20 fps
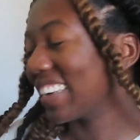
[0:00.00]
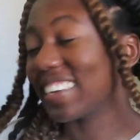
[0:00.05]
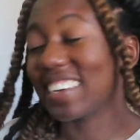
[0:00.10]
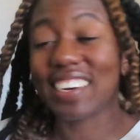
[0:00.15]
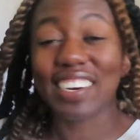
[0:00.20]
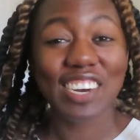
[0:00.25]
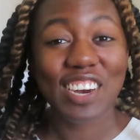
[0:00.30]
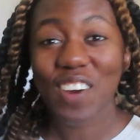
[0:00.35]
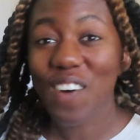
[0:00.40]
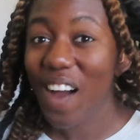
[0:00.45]

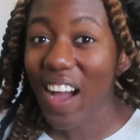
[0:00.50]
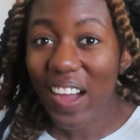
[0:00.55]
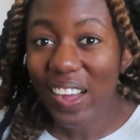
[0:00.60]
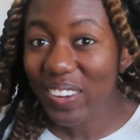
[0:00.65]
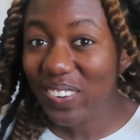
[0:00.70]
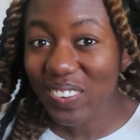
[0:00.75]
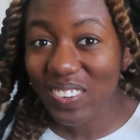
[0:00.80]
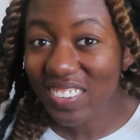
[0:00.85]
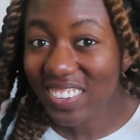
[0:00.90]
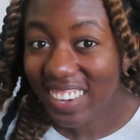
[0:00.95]
Didn't know how
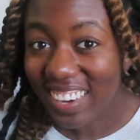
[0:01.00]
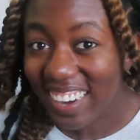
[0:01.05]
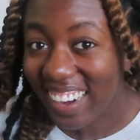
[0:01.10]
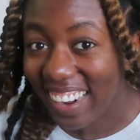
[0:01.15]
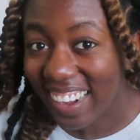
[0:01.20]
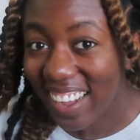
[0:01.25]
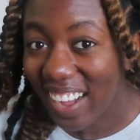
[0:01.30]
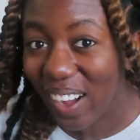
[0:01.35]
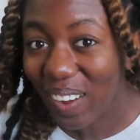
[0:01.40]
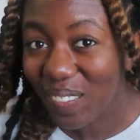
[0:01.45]
I was going
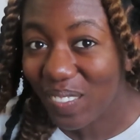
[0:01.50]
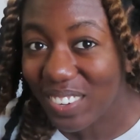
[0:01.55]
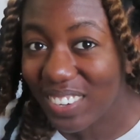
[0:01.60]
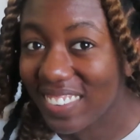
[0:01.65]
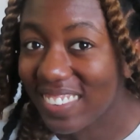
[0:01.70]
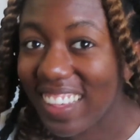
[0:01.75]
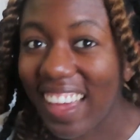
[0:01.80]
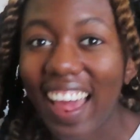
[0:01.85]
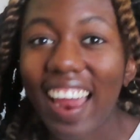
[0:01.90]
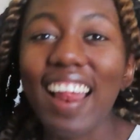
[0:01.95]
to accomplish
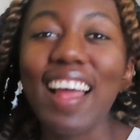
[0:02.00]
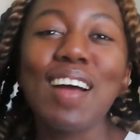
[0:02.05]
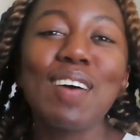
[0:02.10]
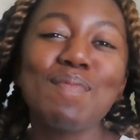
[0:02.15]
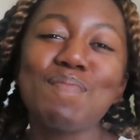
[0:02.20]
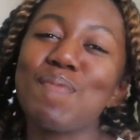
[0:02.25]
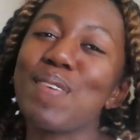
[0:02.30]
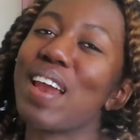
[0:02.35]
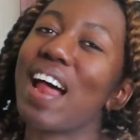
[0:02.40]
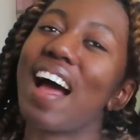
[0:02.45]
that,
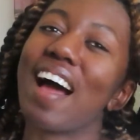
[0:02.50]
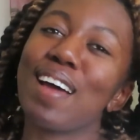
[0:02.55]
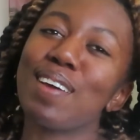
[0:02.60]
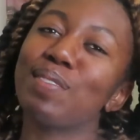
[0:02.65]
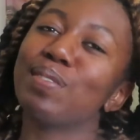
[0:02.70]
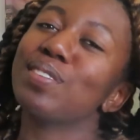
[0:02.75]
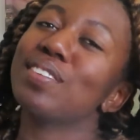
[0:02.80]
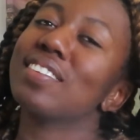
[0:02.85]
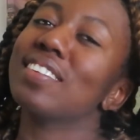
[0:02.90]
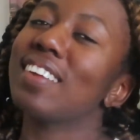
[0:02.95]
but I
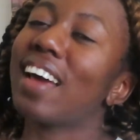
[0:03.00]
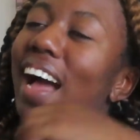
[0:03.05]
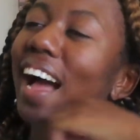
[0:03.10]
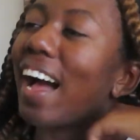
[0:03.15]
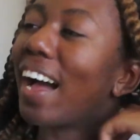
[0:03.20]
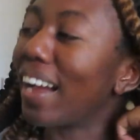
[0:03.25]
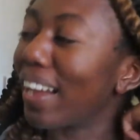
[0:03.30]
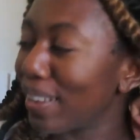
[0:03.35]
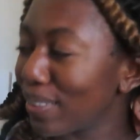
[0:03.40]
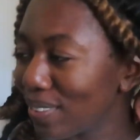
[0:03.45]
was
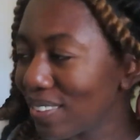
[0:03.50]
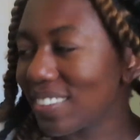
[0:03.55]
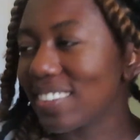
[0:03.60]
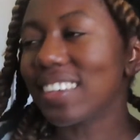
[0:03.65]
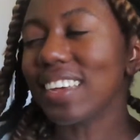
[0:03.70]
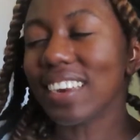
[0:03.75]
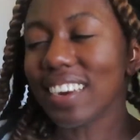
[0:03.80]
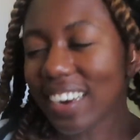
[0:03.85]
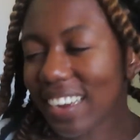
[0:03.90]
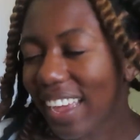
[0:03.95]

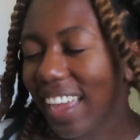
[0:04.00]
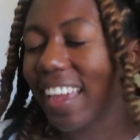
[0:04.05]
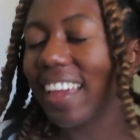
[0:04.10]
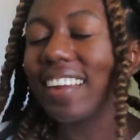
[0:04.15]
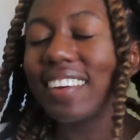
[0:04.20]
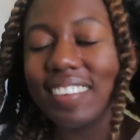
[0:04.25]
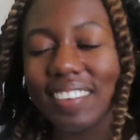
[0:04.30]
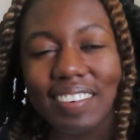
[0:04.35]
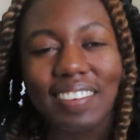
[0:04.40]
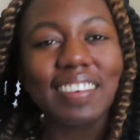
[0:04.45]
getting
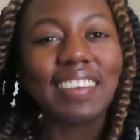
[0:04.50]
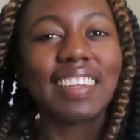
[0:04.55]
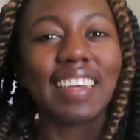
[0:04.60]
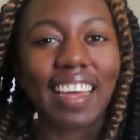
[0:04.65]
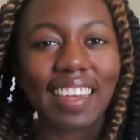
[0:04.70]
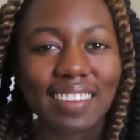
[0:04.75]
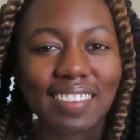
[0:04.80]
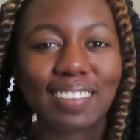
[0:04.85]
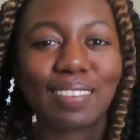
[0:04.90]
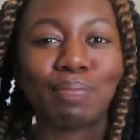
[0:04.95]
in.
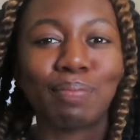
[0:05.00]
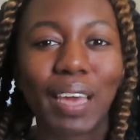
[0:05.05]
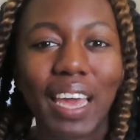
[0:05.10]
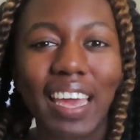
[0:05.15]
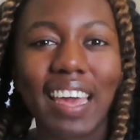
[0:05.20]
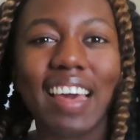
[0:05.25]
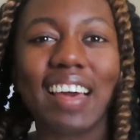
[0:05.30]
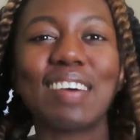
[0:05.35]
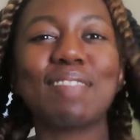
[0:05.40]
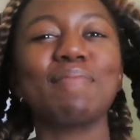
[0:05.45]
Yes,
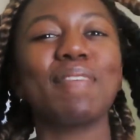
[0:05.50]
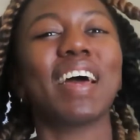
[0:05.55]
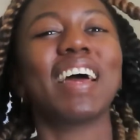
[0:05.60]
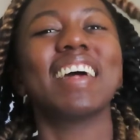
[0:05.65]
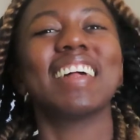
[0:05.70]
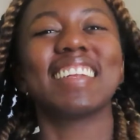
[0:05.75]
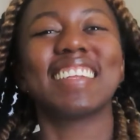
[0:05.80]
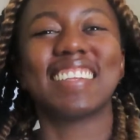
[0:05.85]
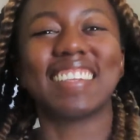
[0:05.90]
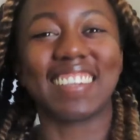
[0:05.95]
ma'am.
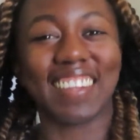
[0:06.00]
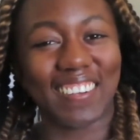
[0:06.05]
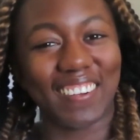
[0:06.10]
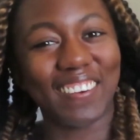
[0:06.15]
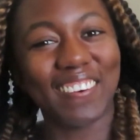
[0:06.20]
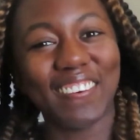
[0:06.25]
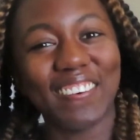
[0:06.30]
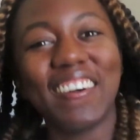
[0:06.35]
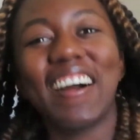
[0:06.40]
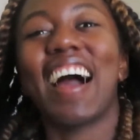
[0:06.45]
And
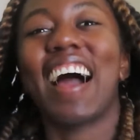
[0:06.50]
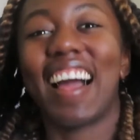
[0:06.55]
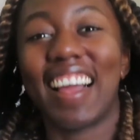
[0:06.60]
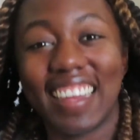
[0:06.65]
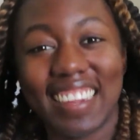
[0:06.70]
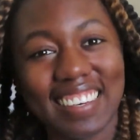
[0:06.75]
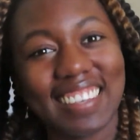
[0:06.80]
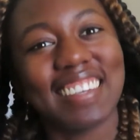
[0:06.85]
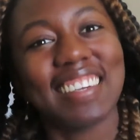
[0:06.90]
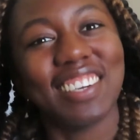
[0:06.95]
so
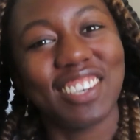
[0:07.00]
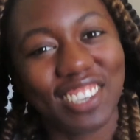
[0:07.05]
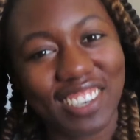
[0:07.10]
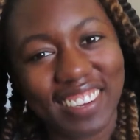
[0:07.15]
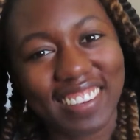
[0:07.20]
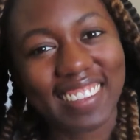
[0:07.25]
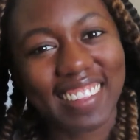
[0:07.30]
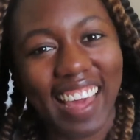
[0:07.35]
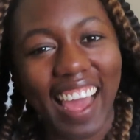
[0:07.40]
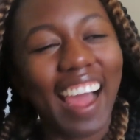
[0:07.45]
I did
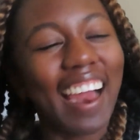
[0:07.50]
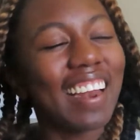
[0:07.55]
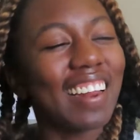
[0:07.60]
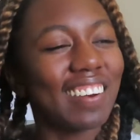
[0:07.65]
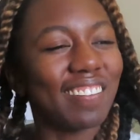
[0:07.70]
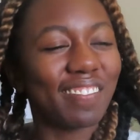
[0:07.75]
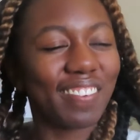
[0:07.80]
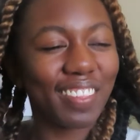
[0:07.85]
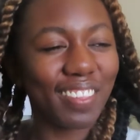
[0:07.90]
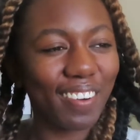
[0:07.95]
just that.
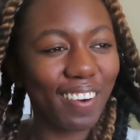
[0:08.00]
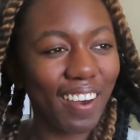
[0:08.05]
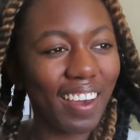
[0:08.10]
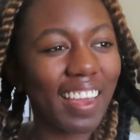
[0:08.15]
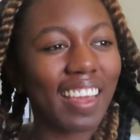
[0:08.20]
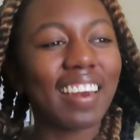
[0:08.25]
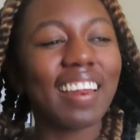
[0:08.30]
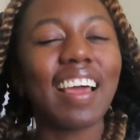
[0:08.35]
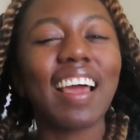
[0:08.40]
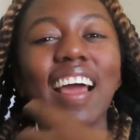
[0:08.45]
In 5th
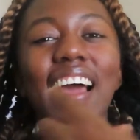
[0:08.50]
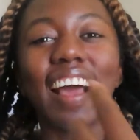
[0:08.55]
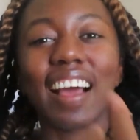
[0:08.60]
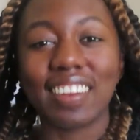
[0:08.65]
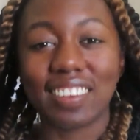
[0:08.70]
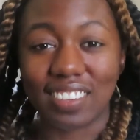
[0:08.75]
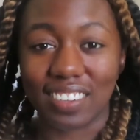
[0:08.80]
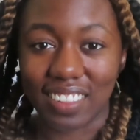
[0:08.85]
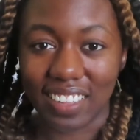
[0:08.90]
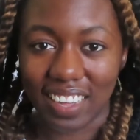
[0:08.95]
grade,
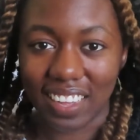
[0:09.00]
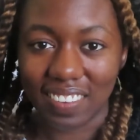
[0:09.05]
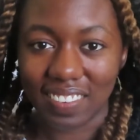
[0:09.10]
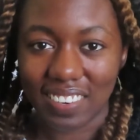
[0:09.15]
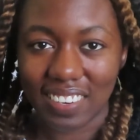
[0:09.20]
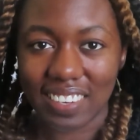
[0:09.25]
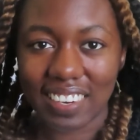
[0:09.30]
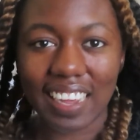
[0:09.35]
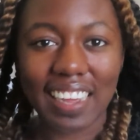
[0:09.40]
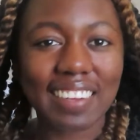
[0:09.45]
took the
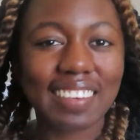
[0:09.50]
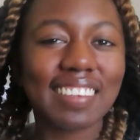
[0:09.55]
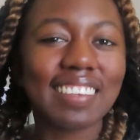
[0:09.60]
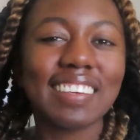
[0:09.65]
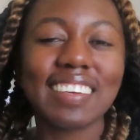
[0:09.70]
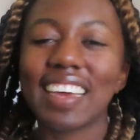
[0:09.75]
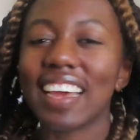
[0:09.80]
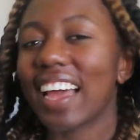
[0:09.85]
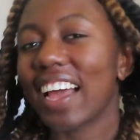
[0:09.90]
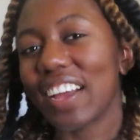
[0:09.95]
gifted
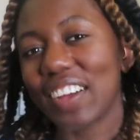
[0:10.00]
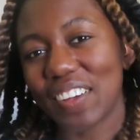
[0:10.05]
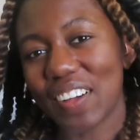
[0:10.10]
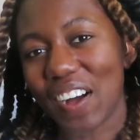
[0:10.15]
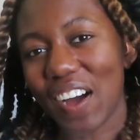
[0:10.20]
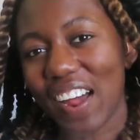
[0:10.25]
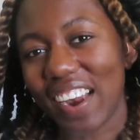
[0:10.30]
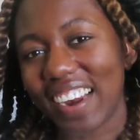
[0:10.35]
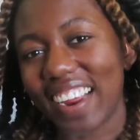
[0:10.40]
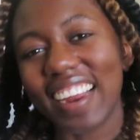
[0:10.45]
test,
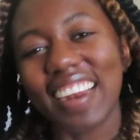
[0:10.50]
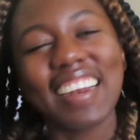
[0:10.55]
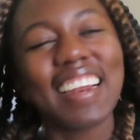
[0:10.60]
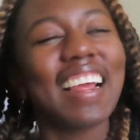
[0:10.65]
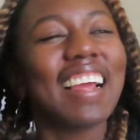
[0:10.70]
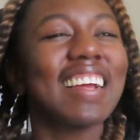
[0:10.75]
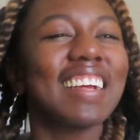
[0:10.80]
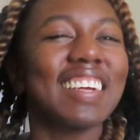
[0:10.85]
got in.